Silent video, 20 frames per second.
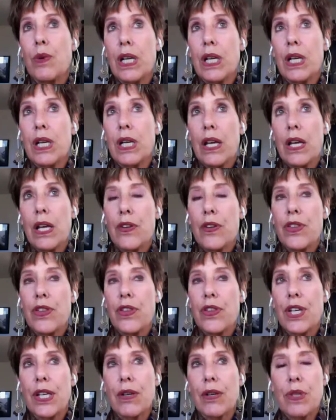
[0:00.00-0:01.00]
other
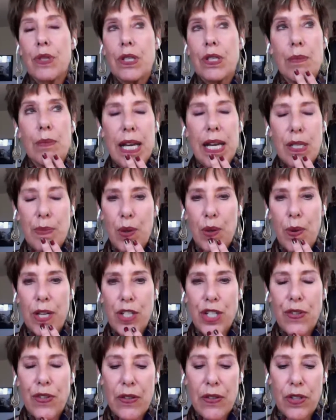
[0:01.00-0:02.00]
thing, somebody asked me a
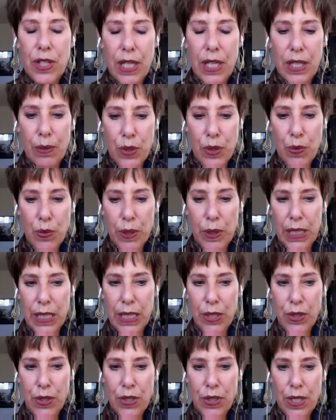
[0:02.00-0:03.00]
question the other day that was
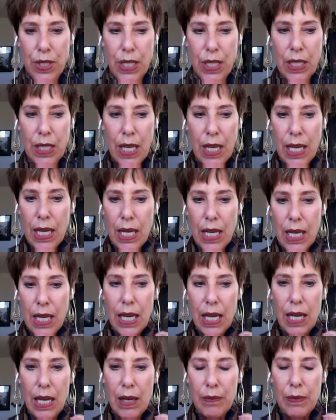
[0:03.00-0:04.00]
really interesting,
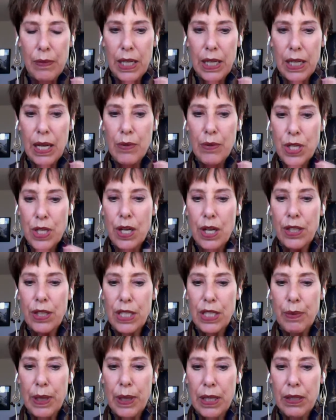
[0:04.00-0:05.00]
and I was
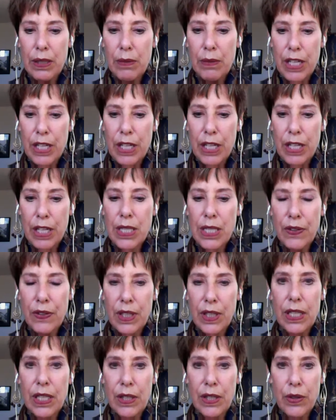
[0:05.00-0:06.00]
talking about my
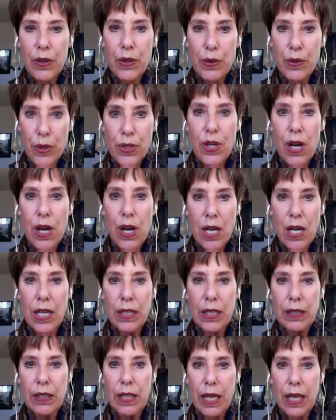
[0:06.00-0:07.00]
significant other who's
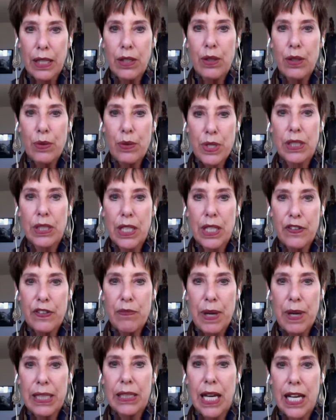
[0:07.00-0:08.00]
gone and who was the love of
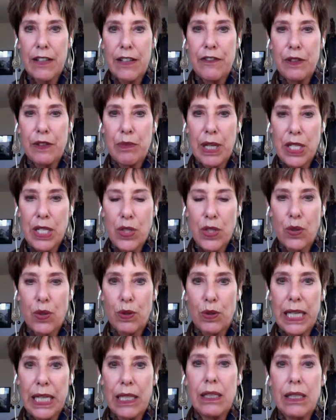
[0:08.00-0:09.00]
my life and my
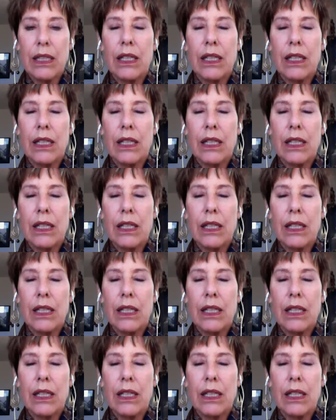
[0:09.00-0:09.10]
soulmate.